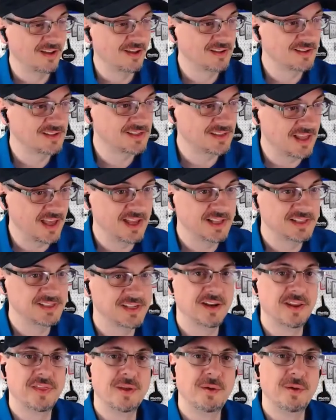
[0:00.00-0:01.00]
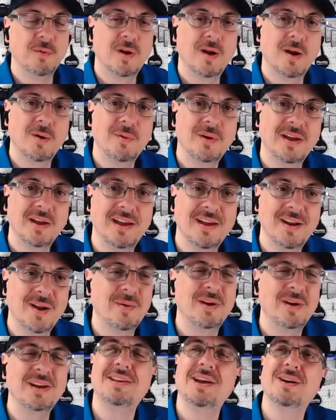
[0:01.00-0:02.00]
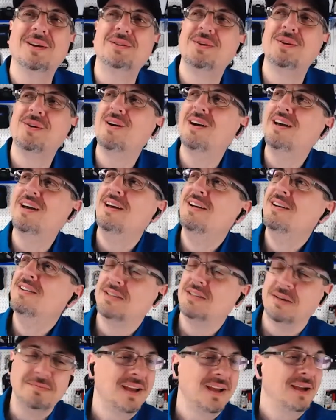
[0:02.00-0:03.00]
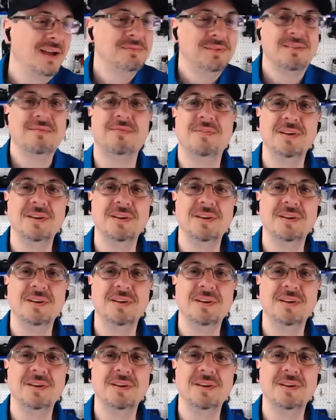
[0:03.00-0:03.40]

states. I'm thinking, what are we again? Are we territory? Sometimes no, believe,